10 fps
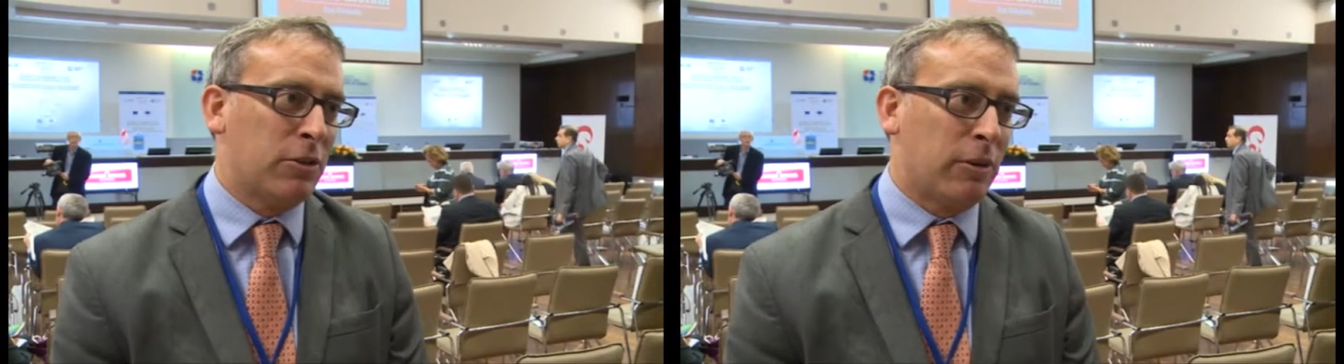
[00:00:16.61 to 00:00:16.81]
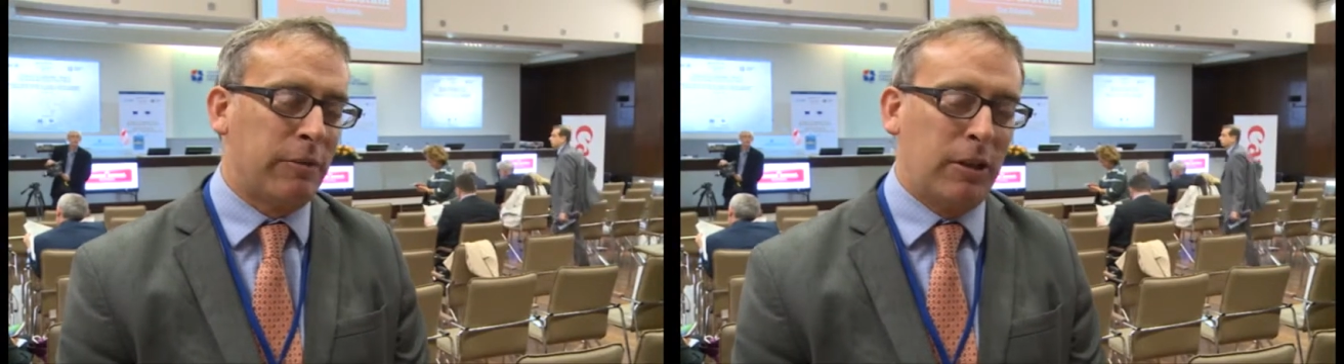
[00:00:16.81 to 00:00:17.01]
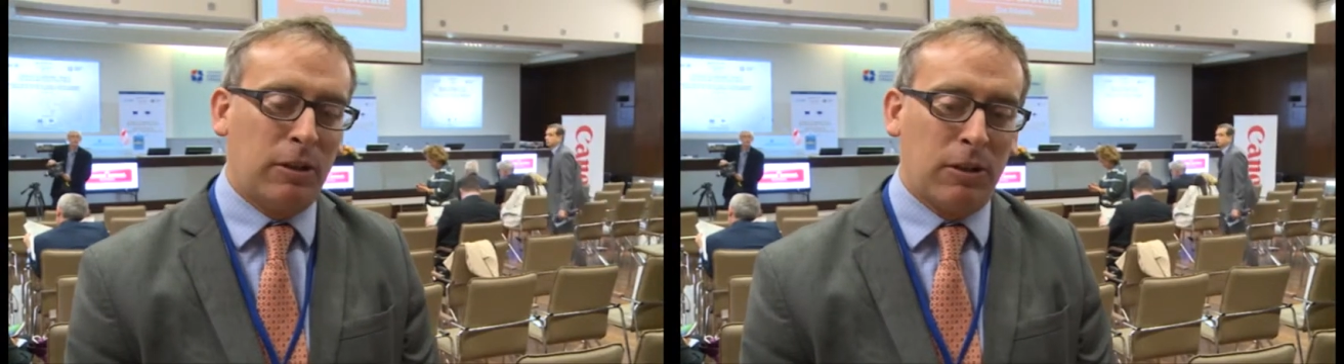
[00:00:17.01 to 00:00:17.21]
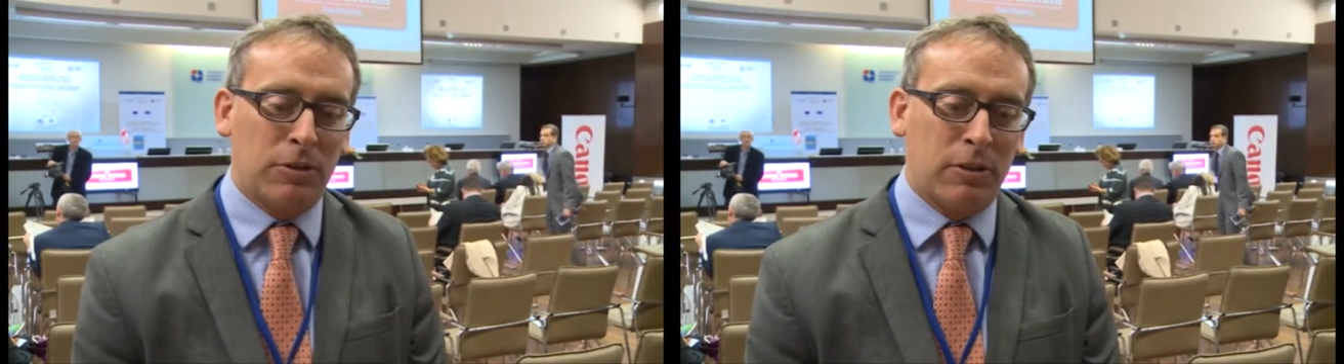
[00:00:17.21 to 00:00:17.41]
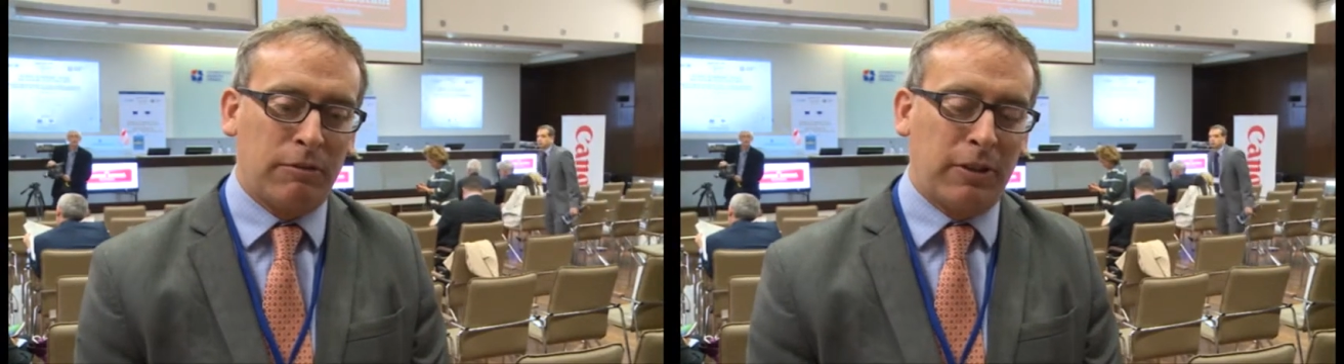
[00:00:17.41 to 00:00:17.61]
or even
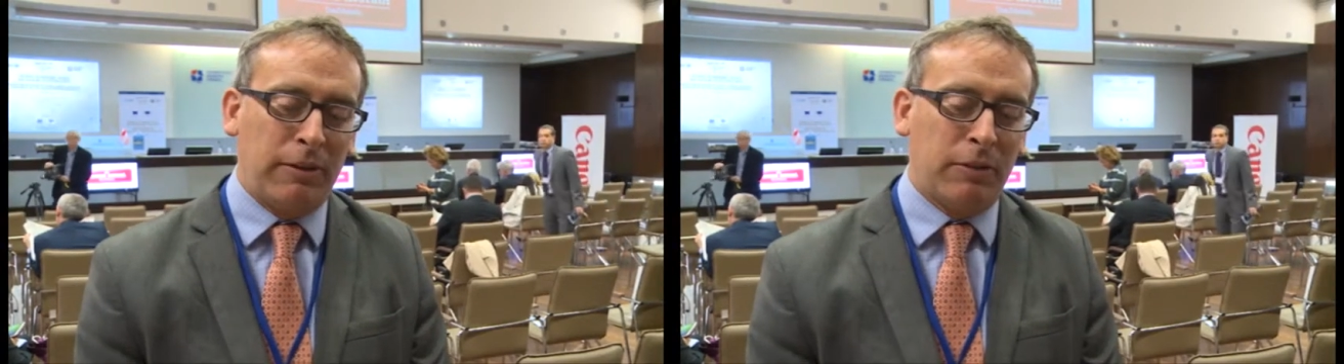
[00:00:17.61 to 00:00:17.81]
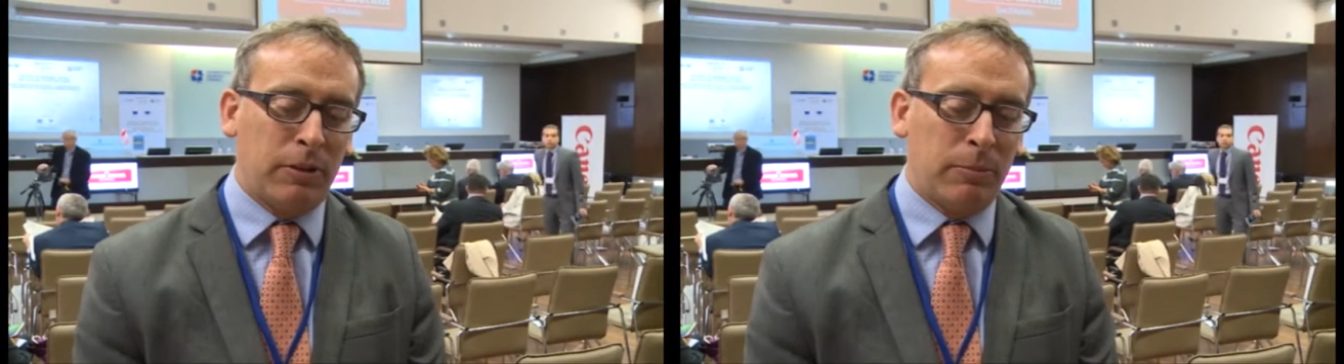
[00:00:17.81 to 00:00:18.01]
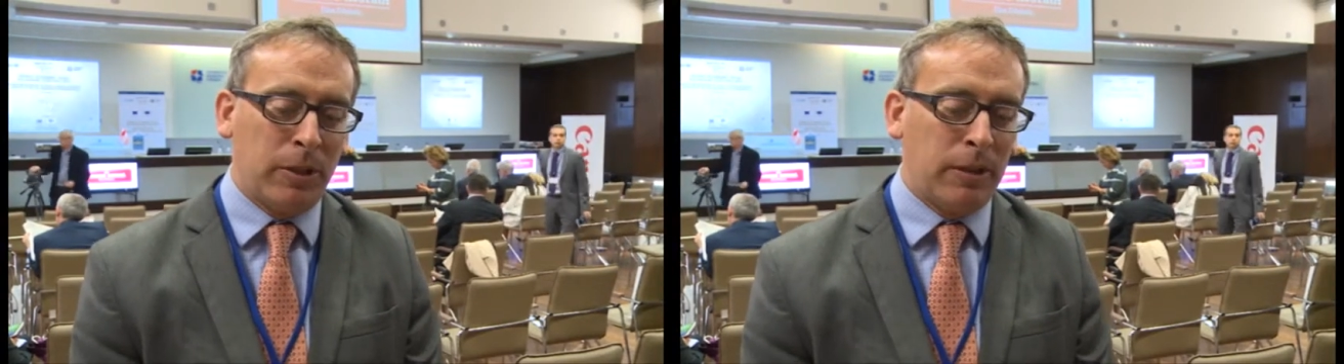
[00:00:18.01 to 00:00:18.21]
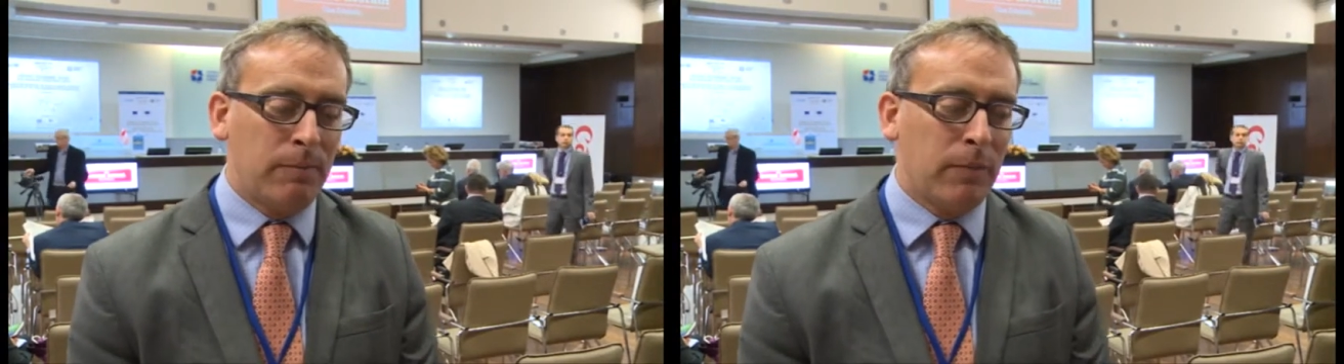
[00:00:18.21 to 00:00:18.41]
closer to $500 million.